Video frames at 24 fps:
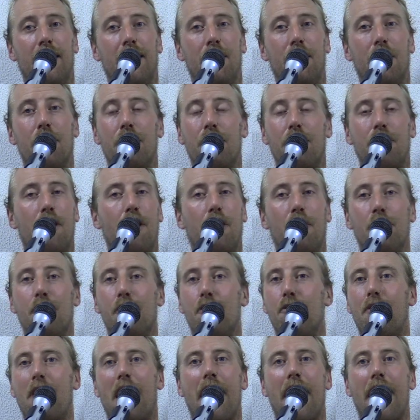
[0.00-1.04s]
So
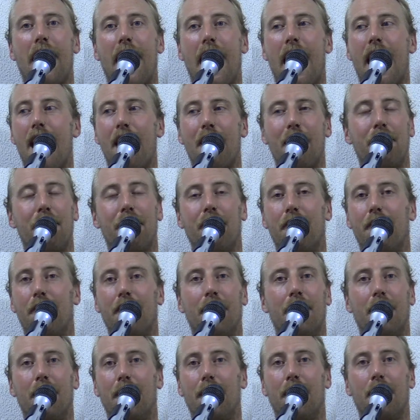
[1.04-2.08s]
you can't have
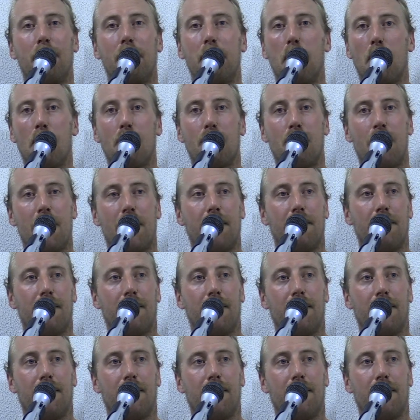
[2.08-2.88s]
bullshit.